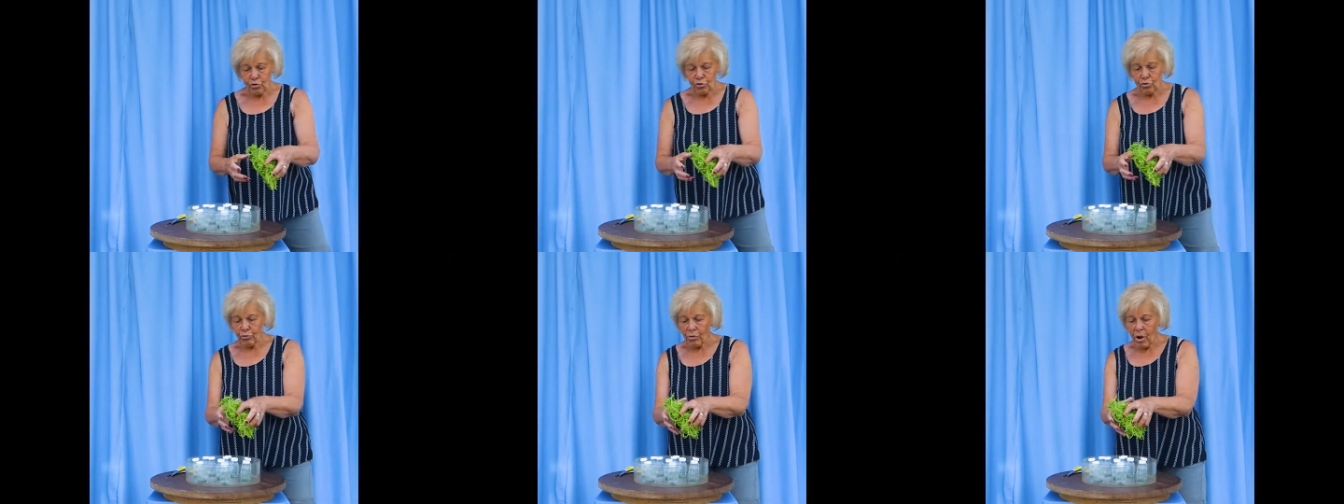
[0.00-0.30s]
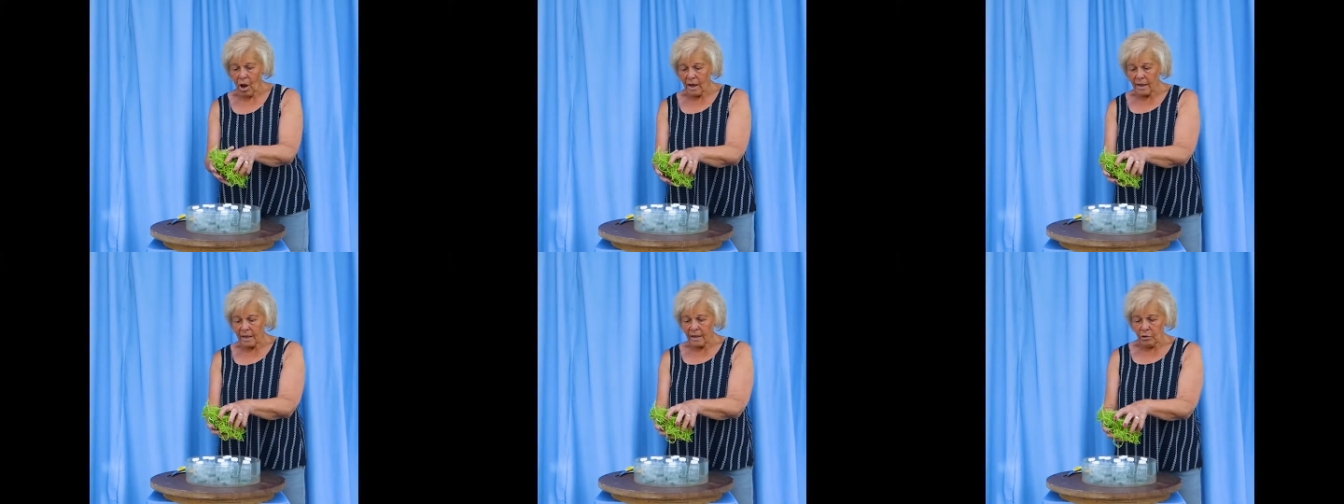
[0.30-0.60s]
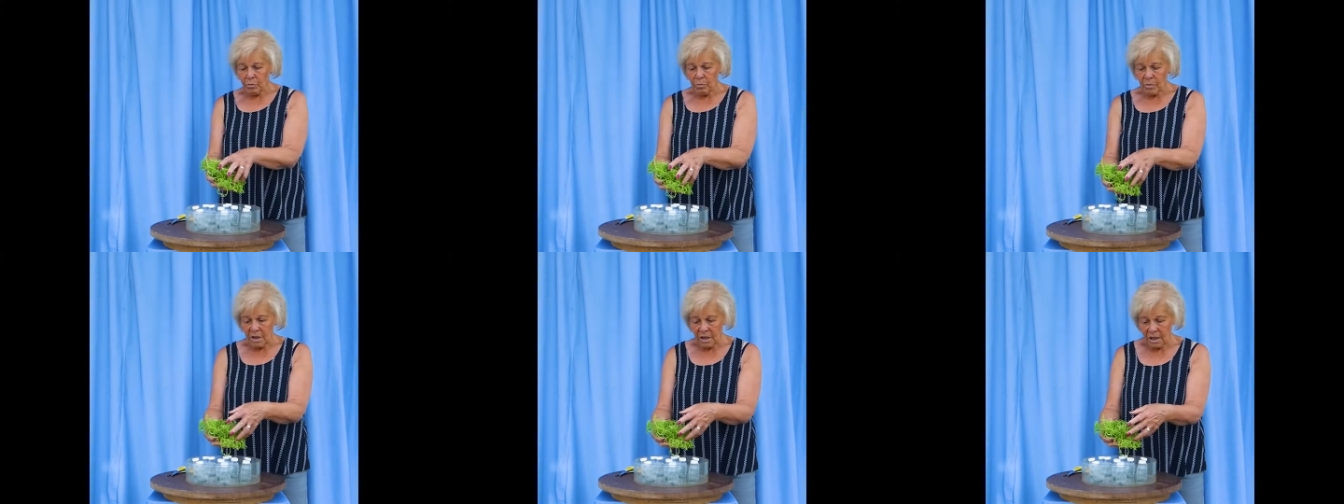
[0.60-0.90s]

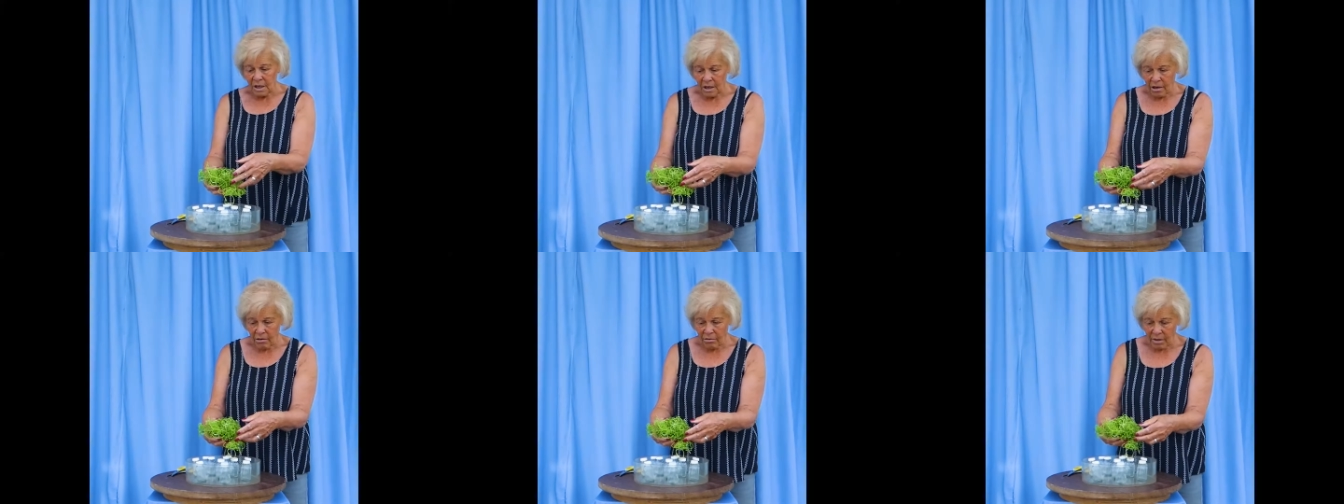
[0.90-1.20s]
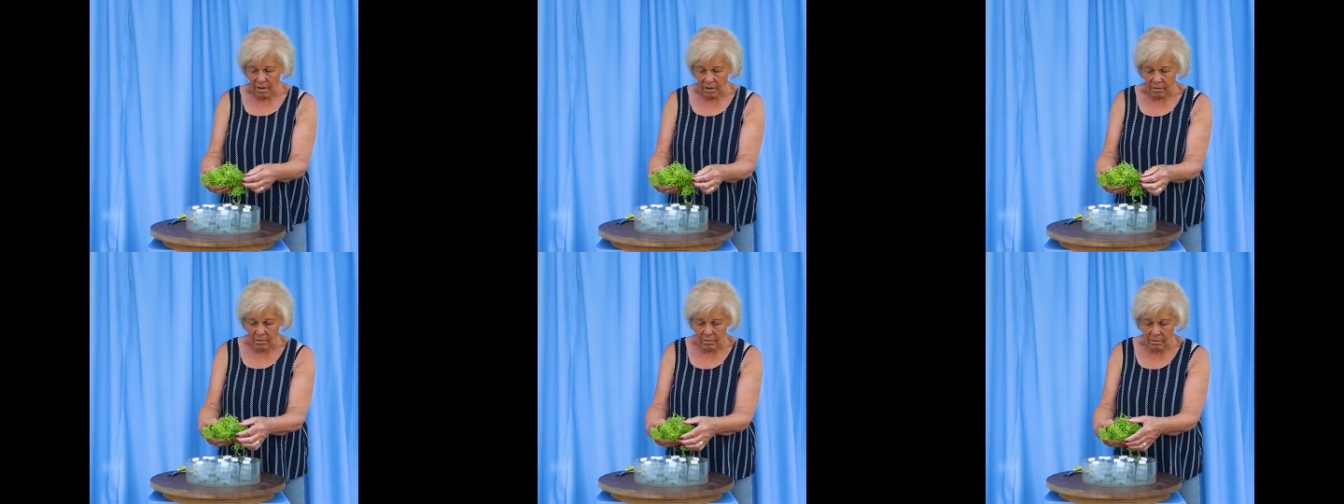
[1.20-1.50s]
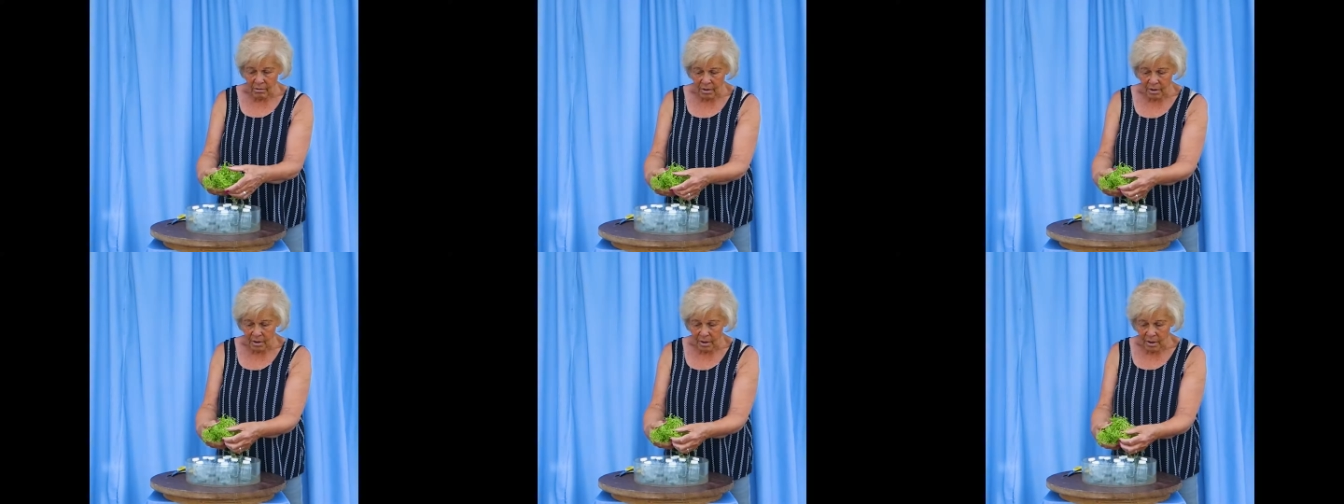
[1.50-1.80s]
dried
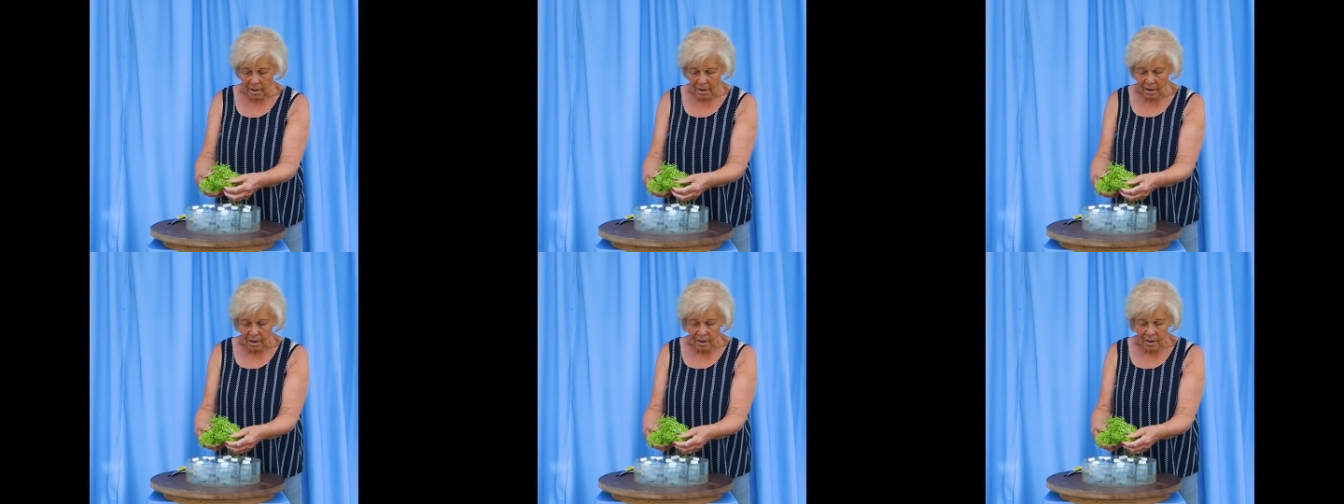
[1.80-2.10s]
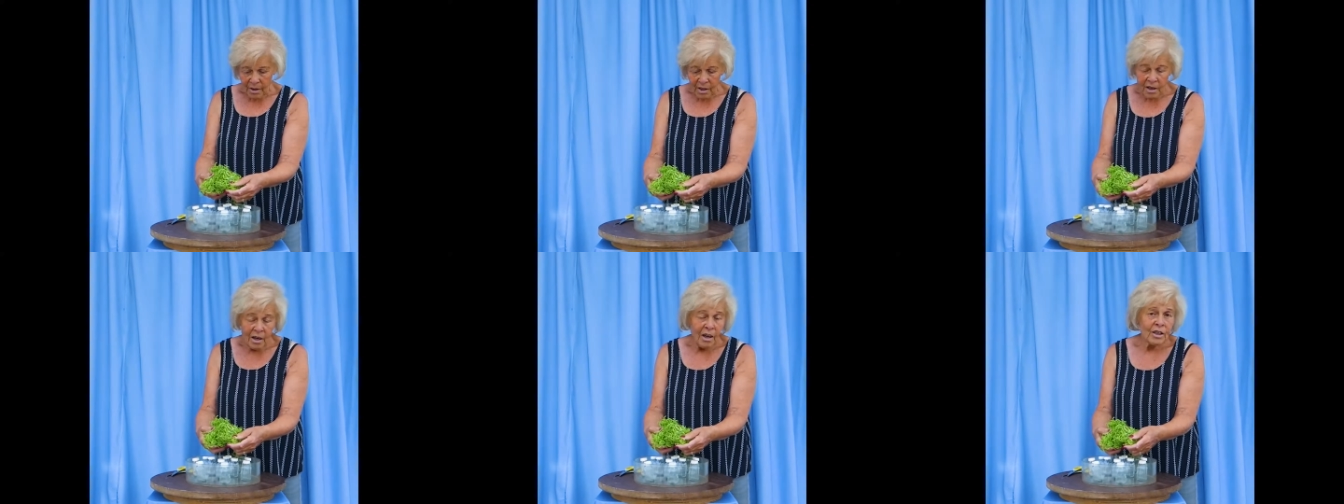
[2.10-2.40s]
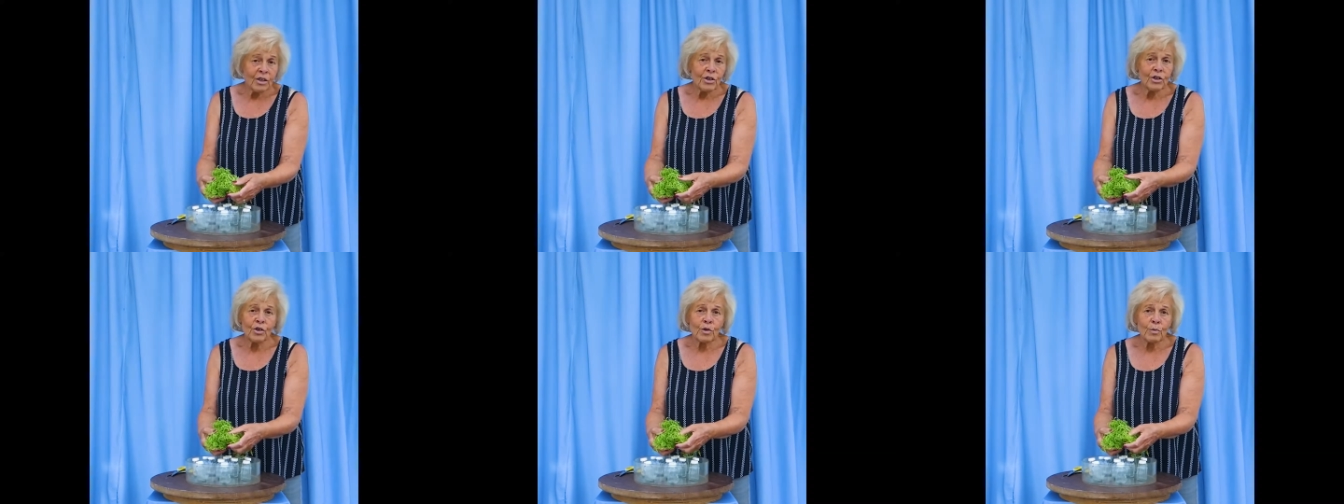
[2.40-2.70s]
material that
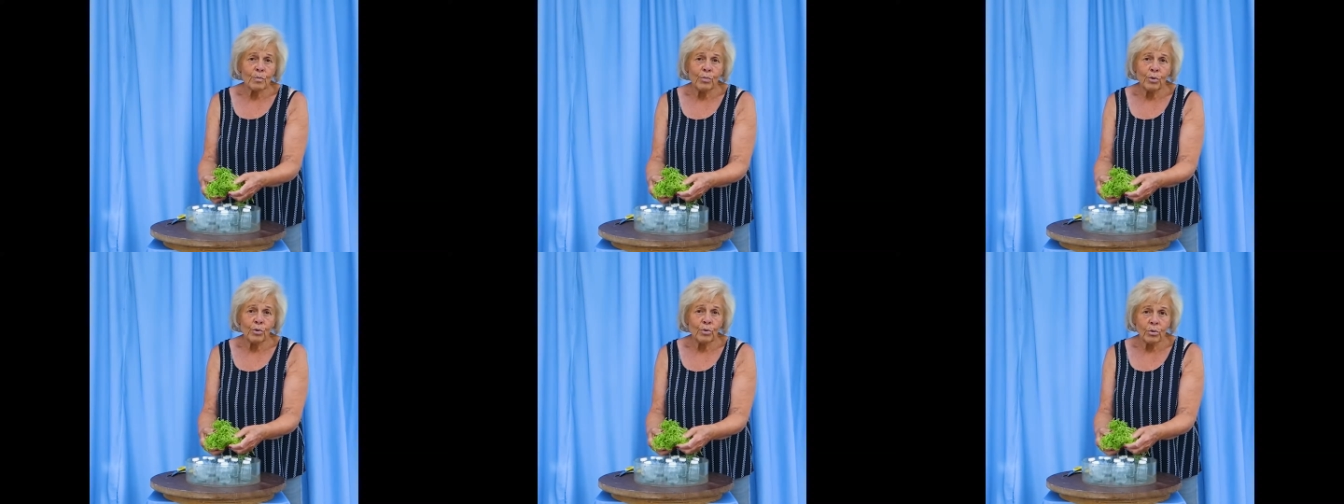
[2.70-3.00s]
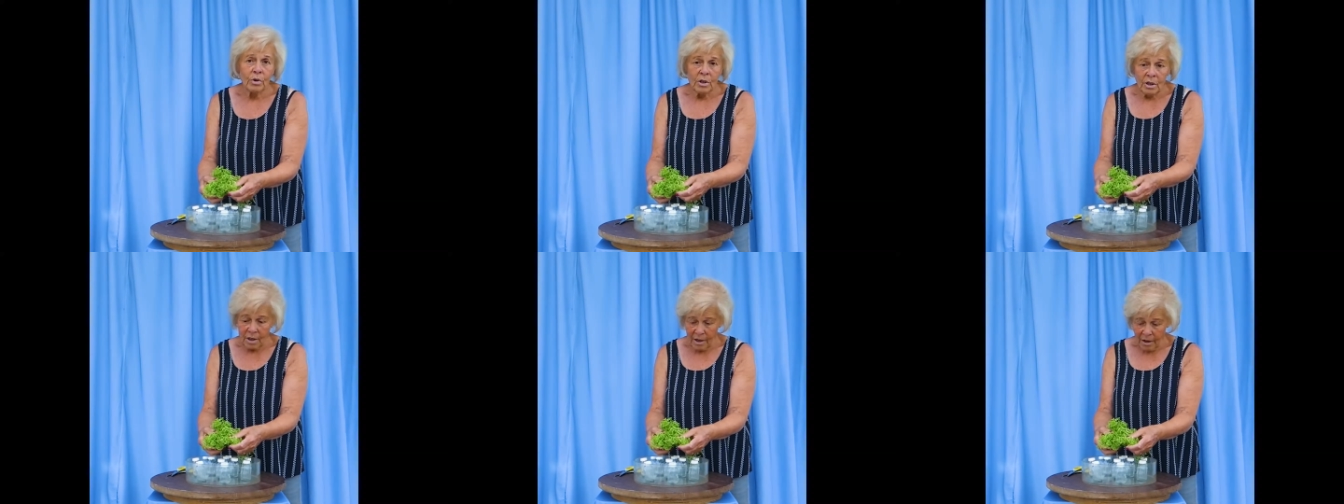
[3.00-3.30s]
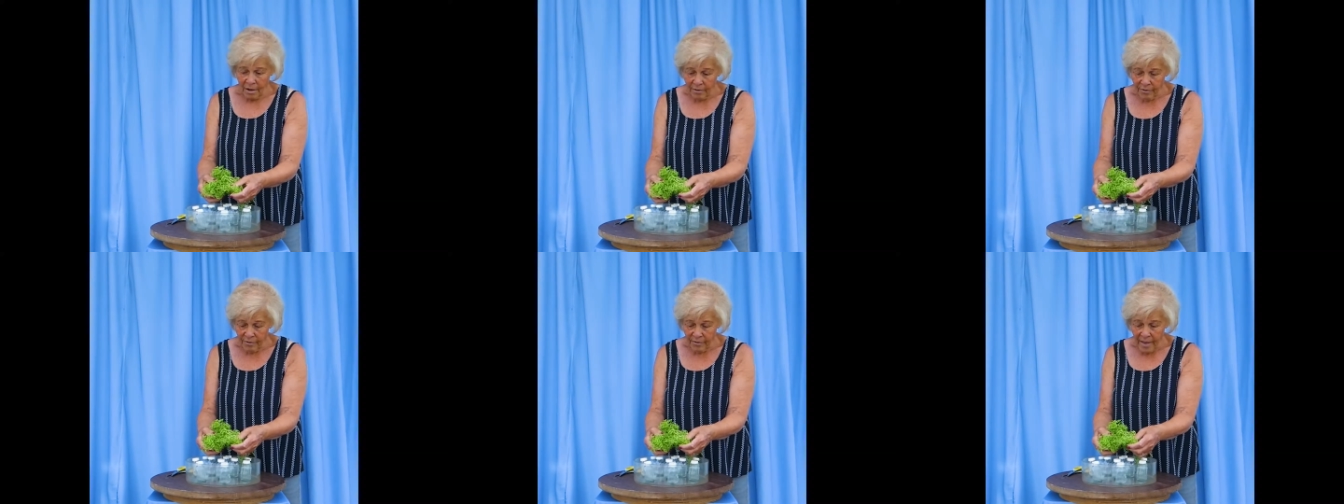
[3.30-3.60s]
I just bought at
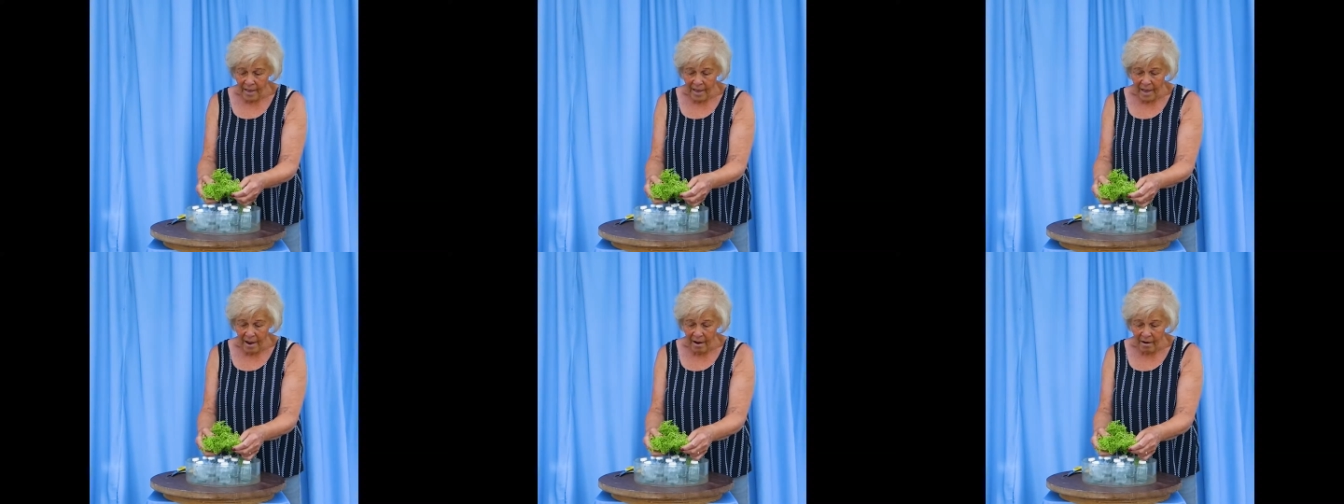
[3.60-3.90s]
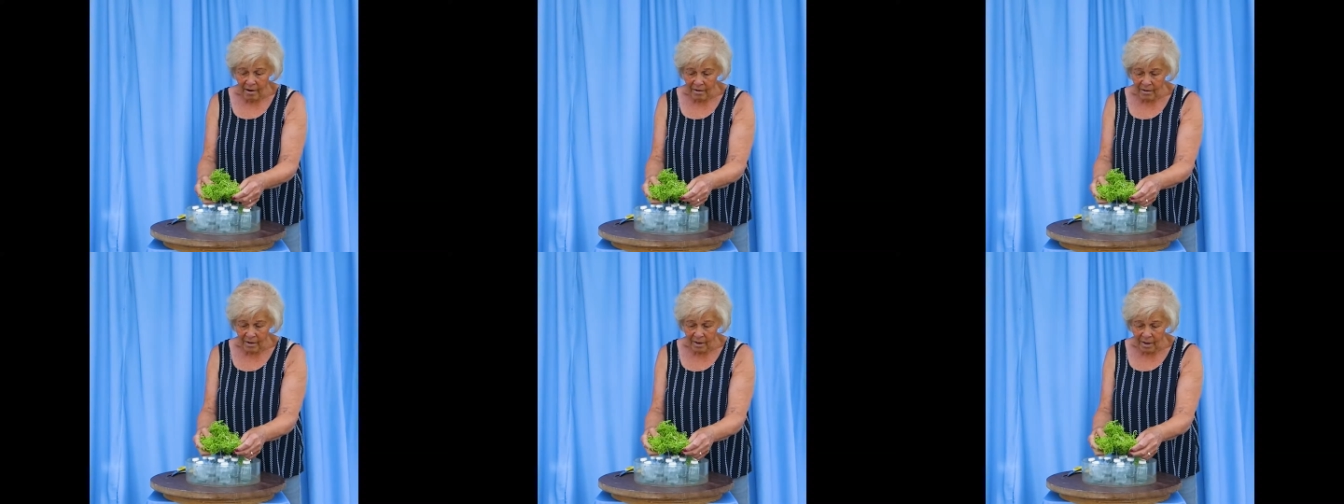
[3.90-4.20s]
a fair.